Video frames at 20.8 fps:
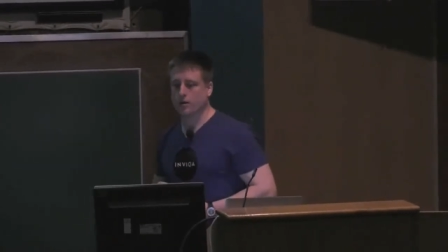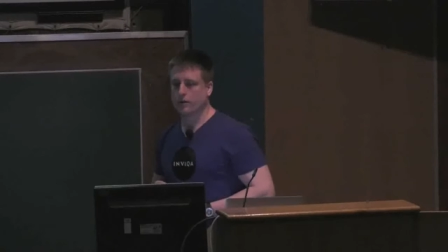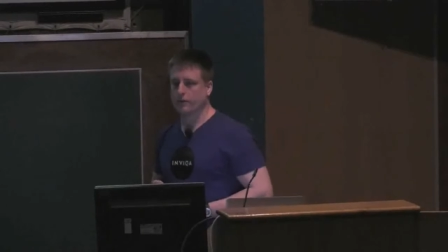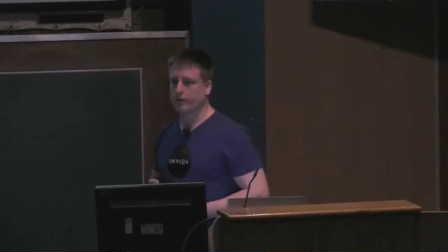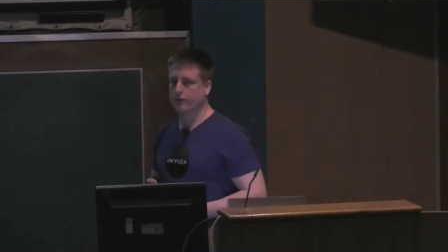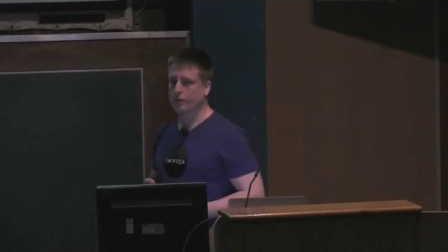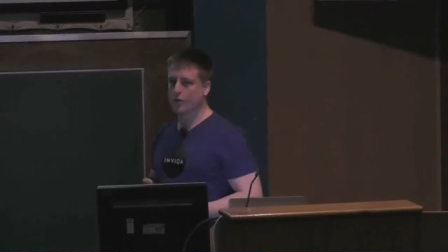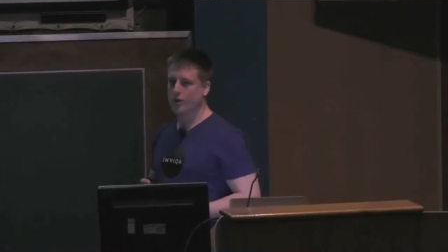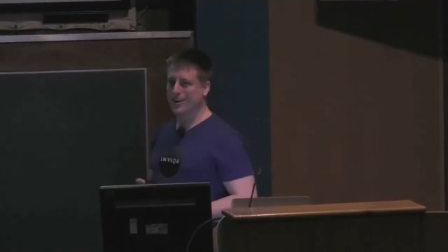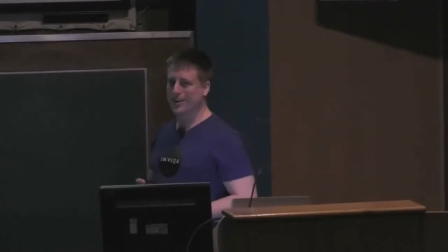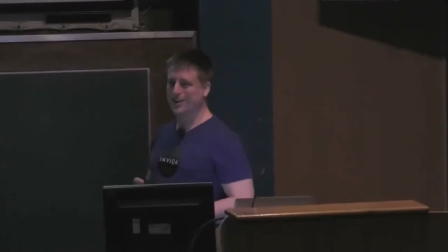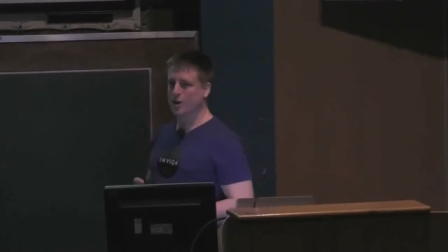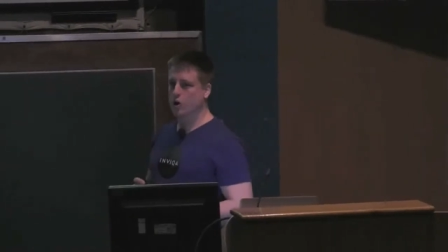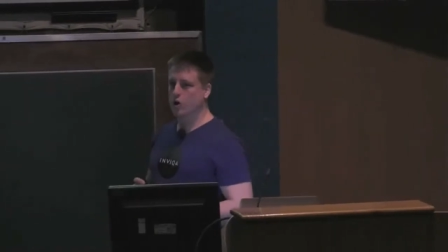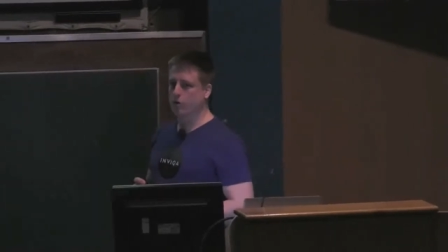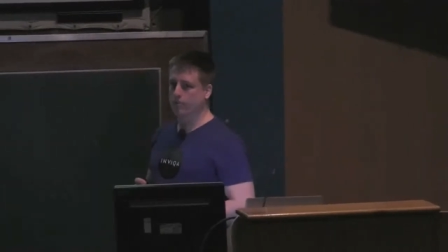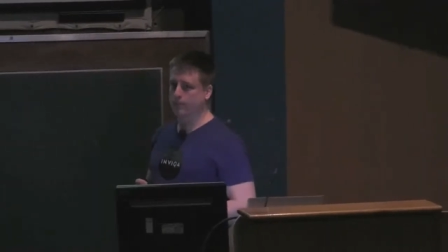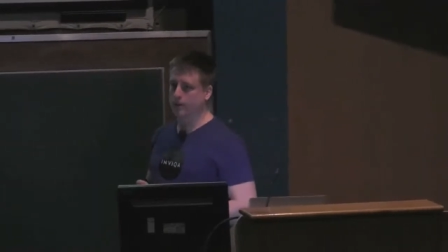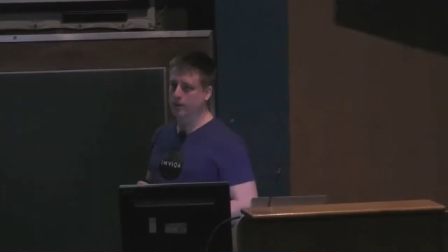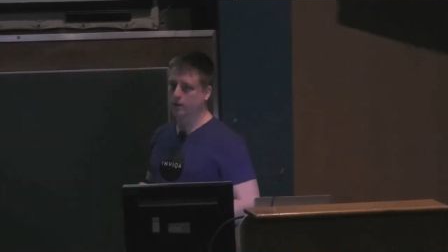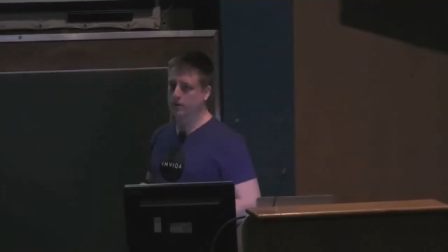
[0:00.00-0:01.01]
That's quite a
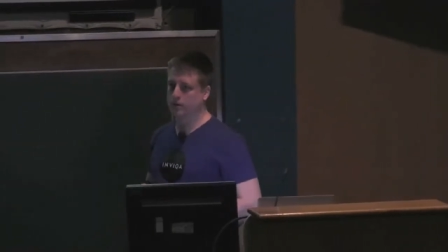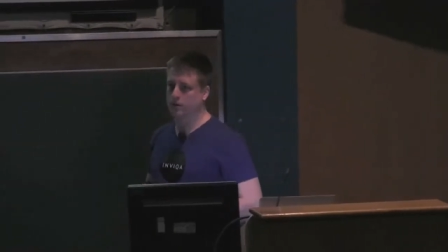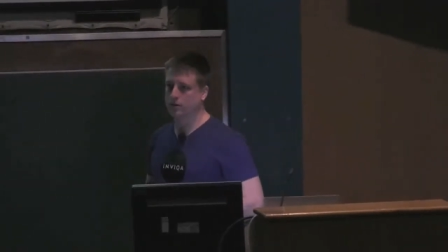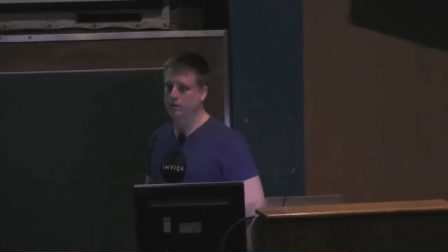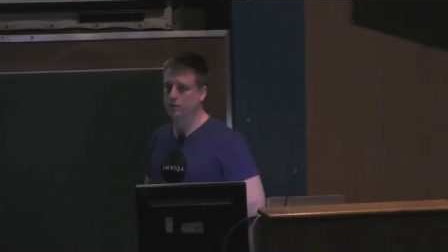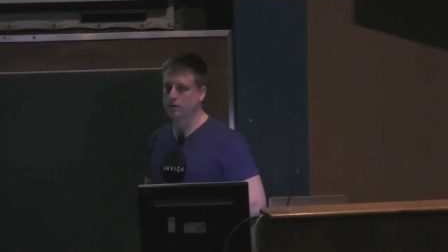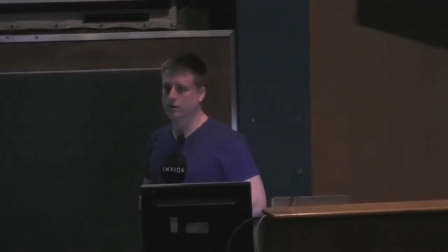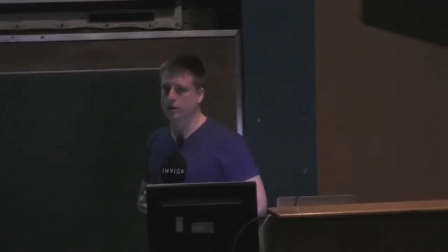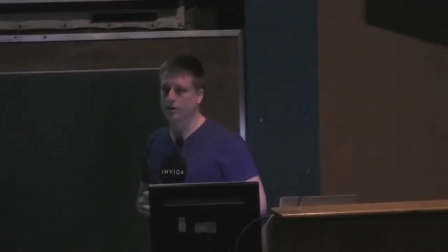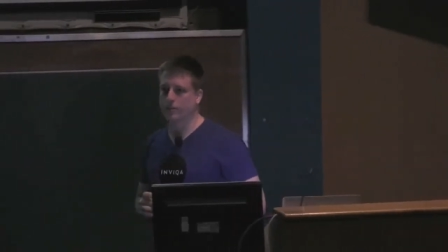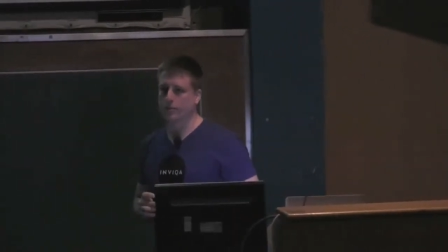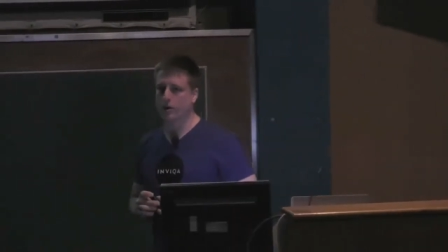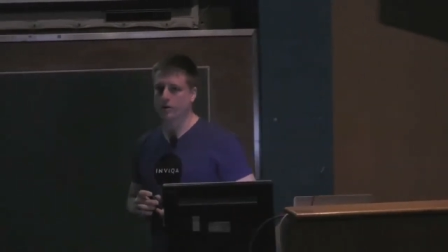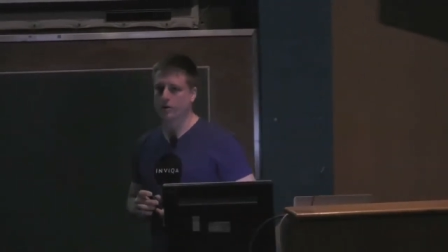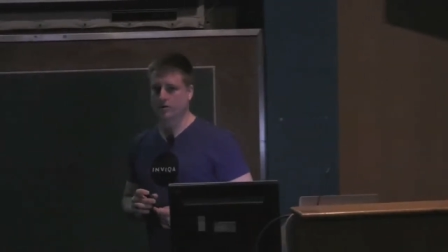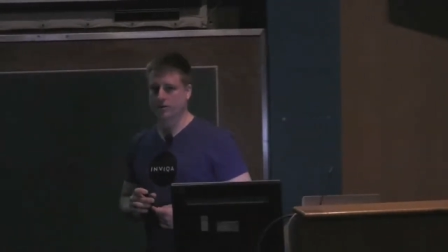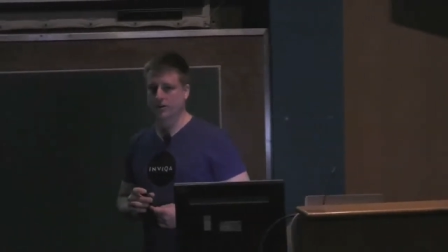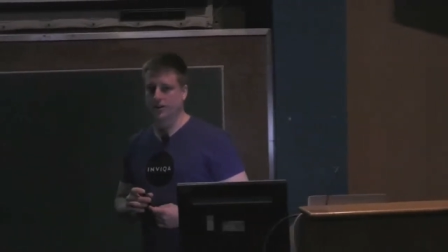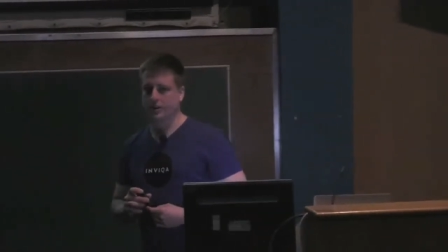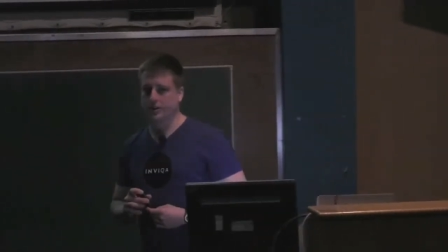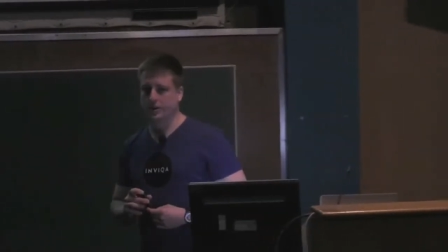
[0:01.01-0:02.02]
common
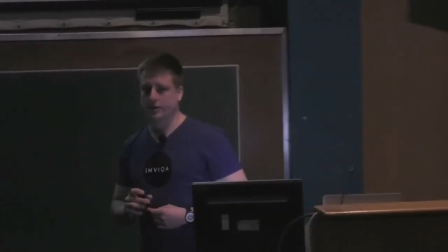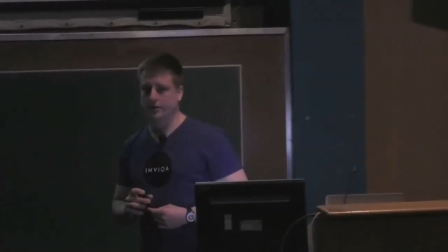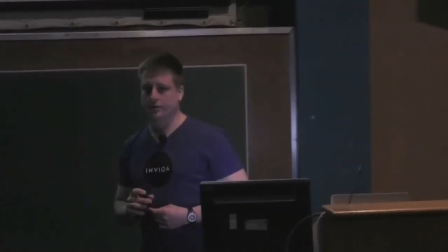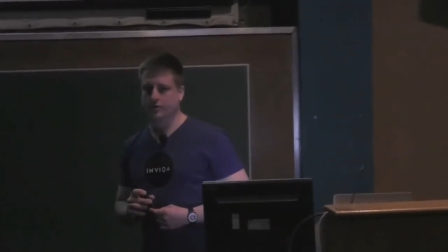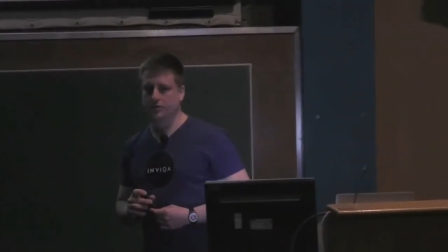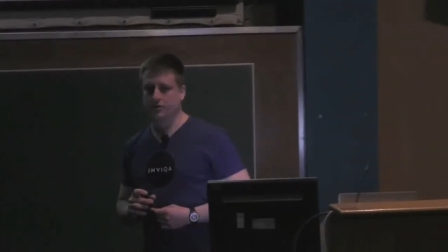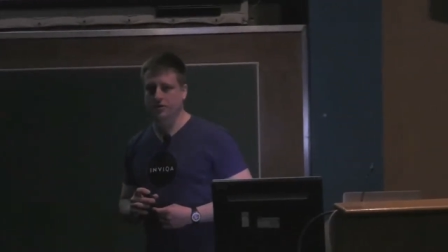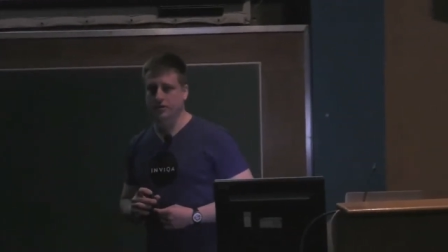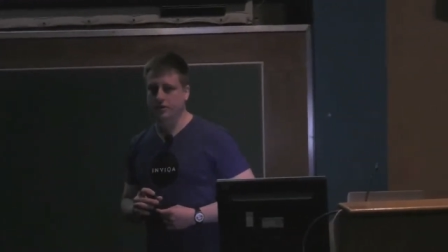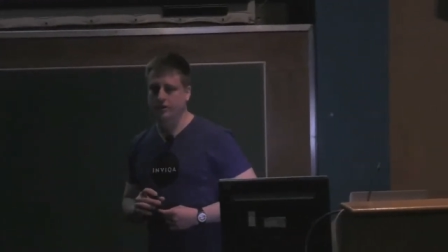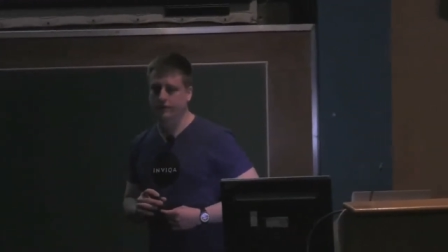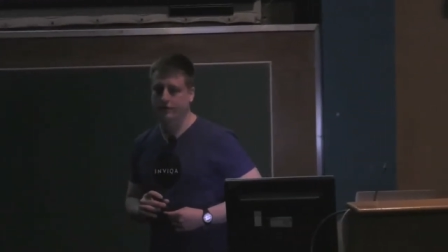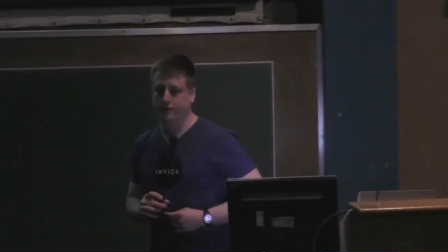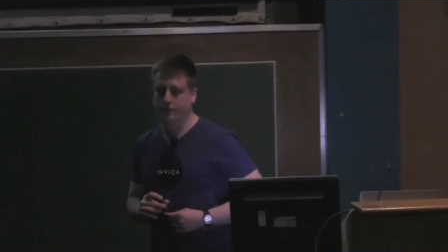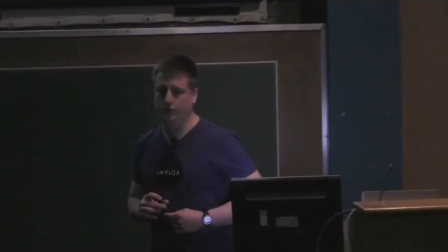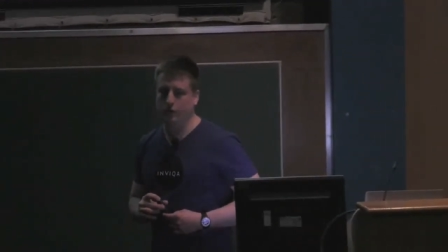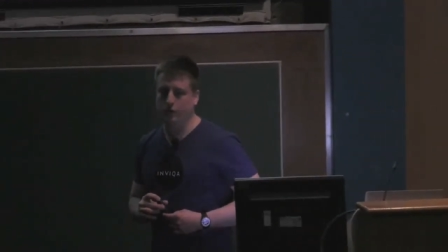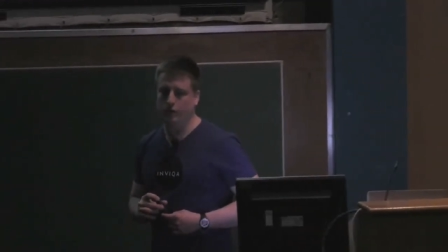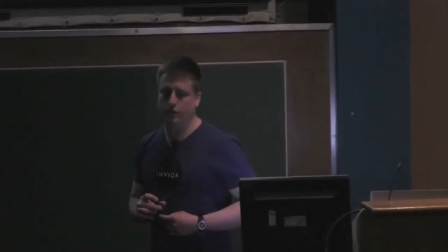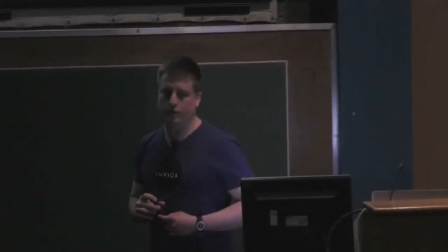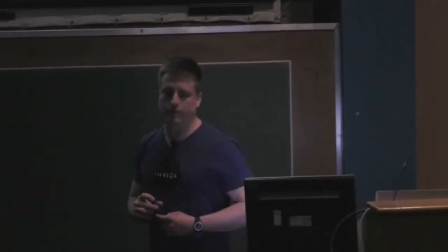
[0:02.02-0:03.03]
command to use if
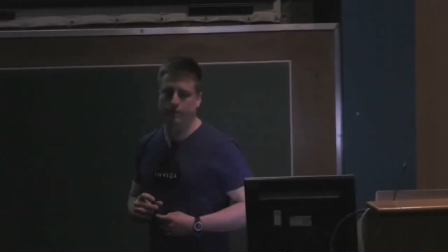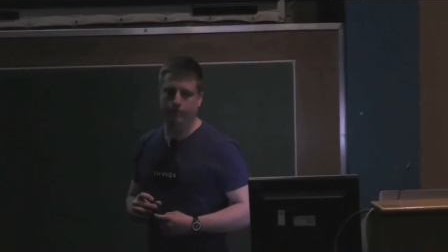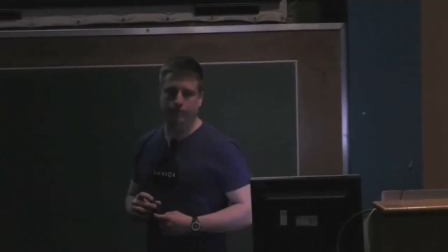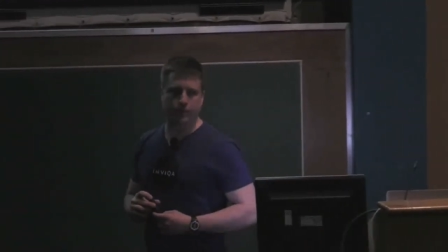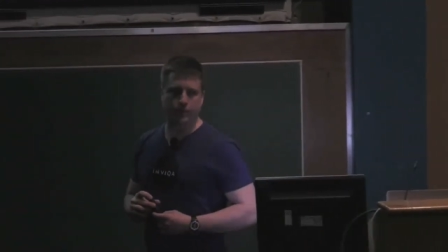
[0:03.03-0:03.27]
you're